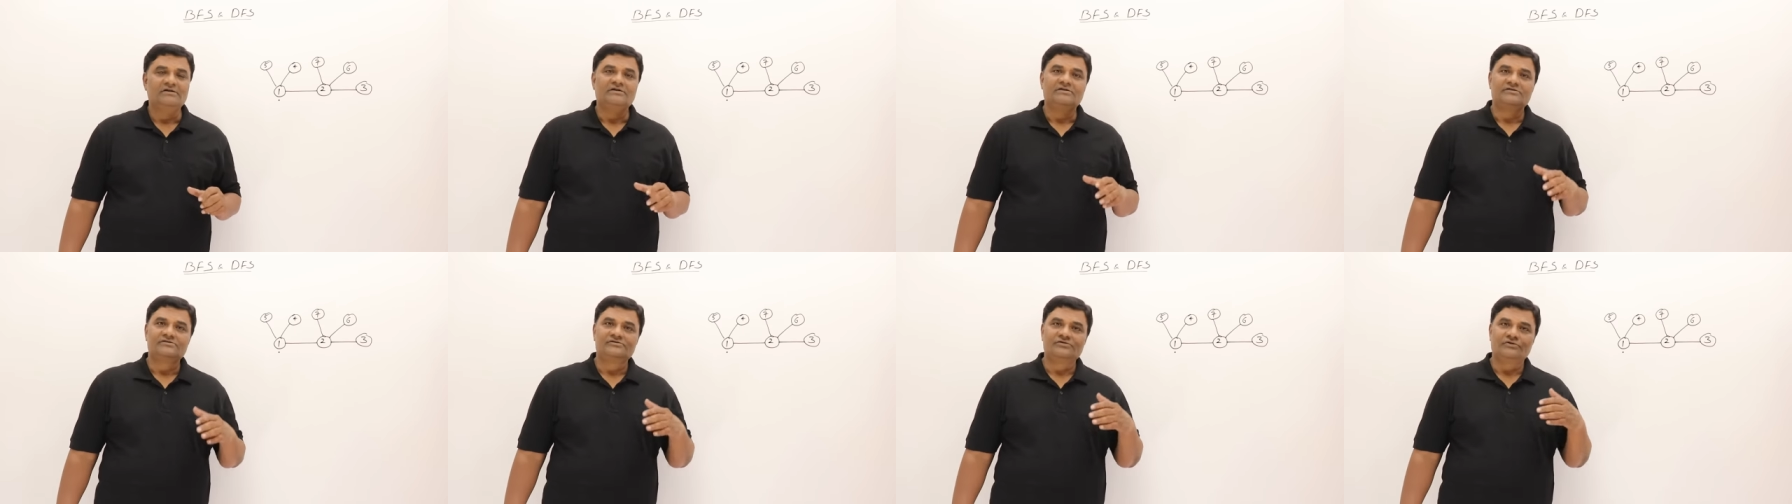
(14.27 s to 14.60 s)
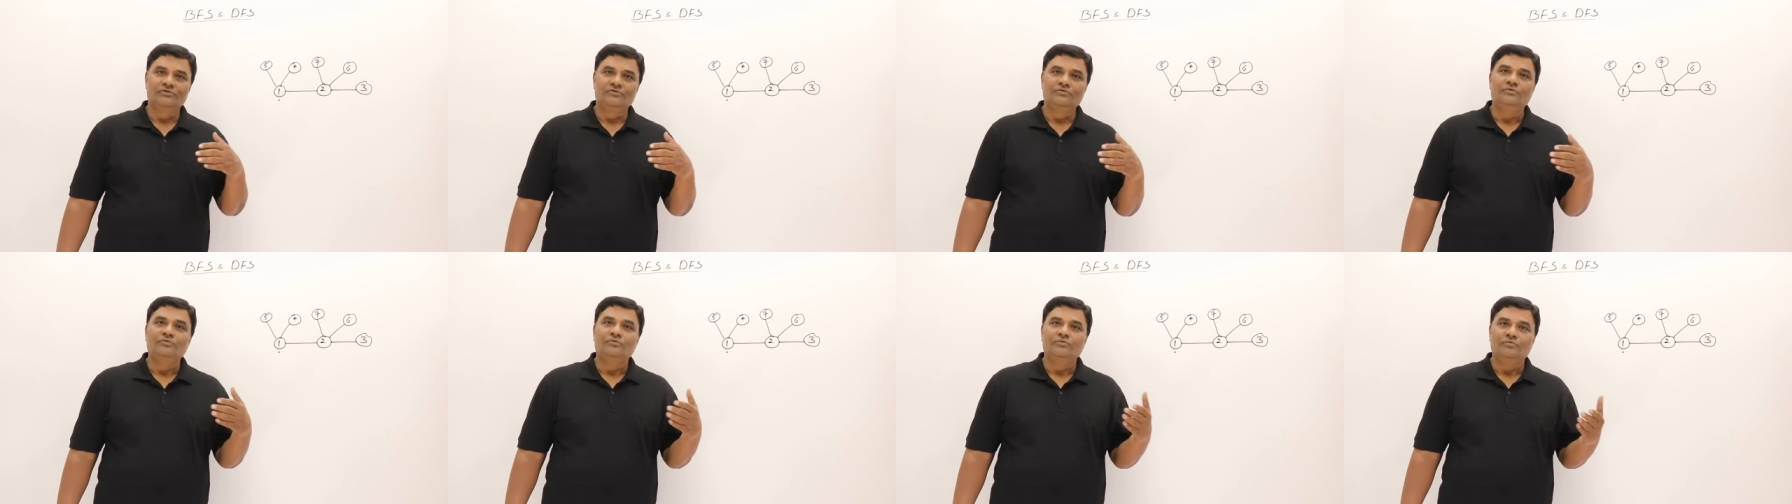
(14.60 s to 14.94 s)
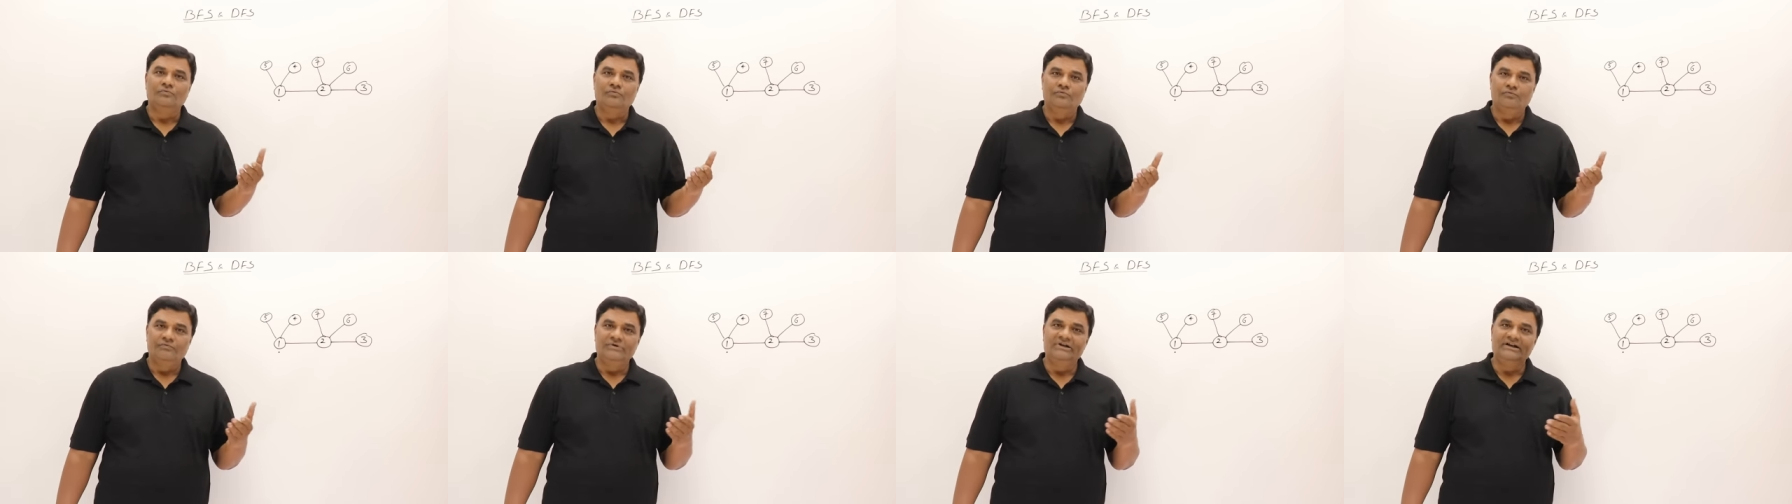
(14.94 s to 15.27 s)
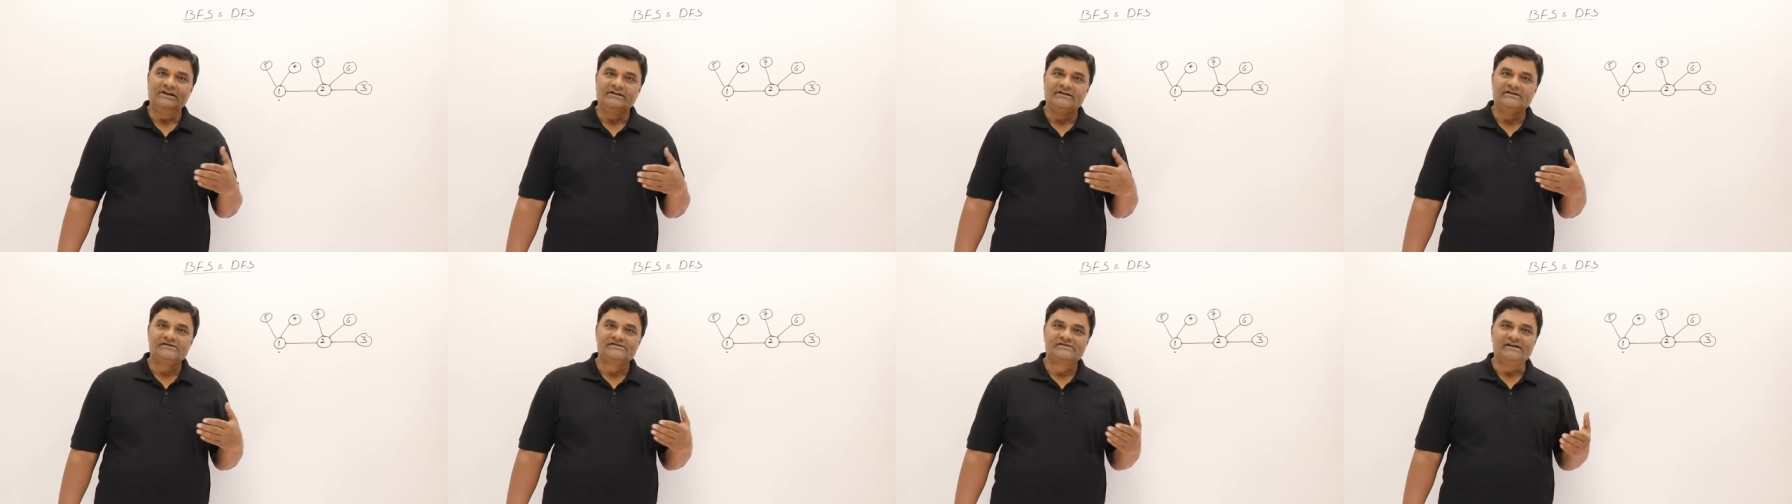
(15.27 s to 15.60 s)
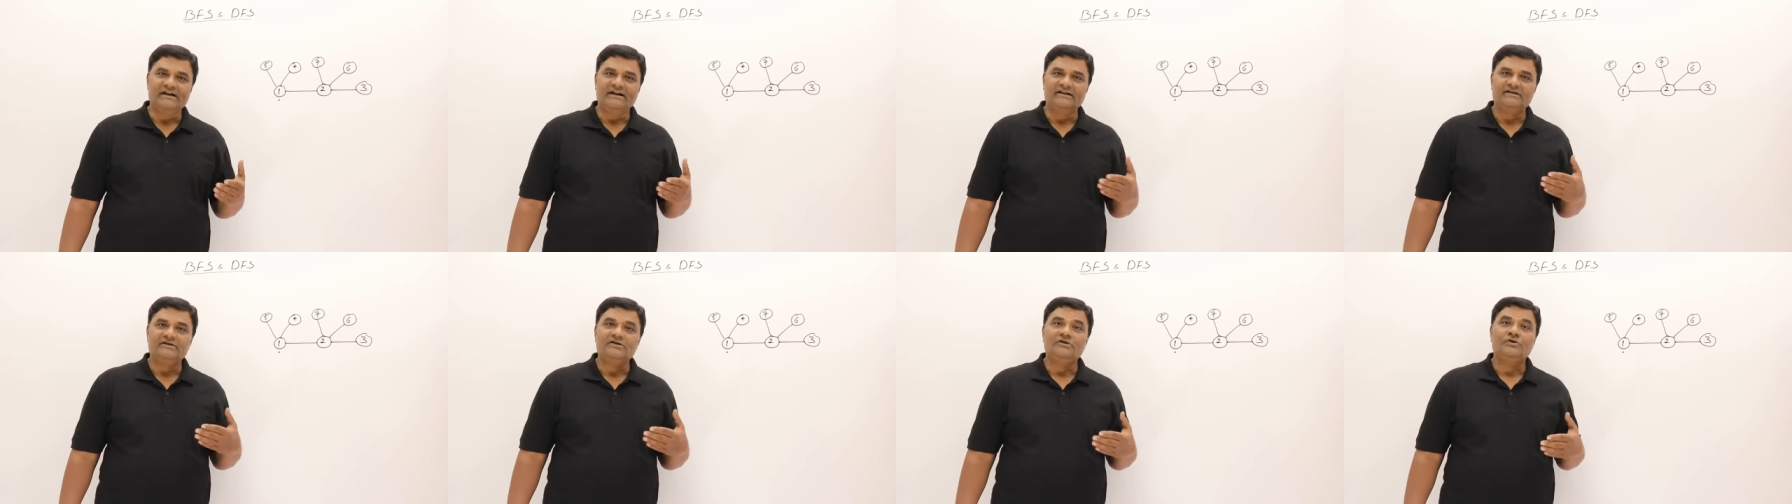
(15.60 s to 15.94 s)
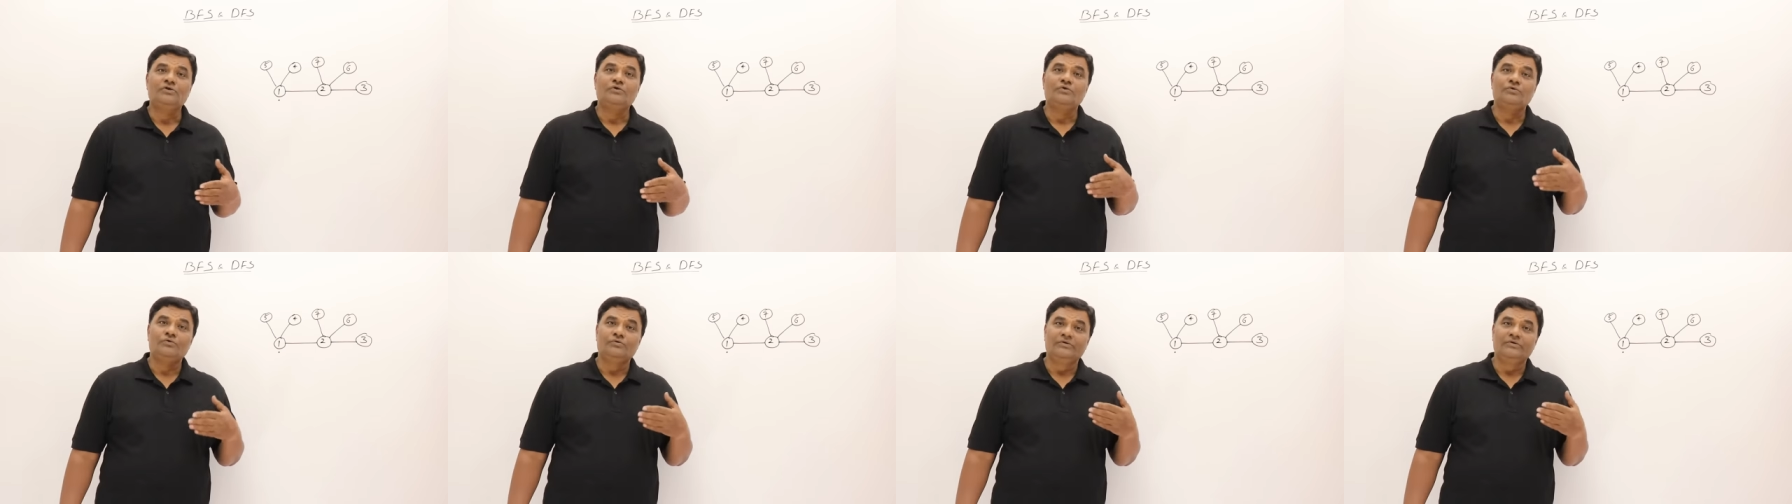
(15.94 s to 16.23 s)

So we'll understand